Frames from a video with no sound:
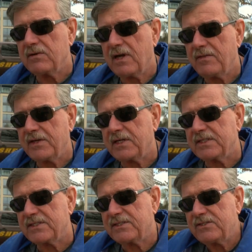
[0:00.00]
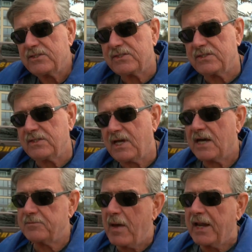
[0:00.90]
I think it's just
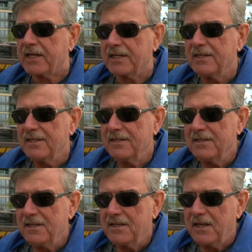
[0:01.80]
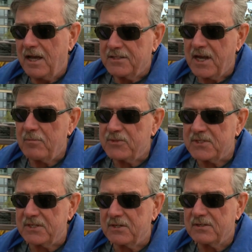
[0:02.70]
cosmetic
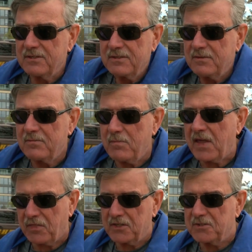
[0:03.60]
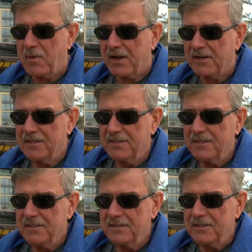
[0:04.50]
attempts to make things better.
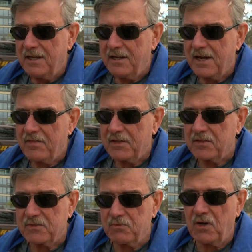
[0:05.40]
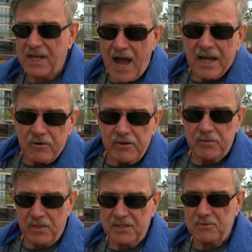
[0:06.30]
And I think there's real
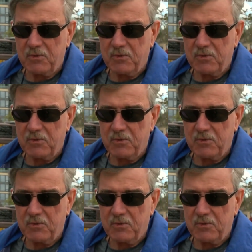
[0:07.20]
concrete things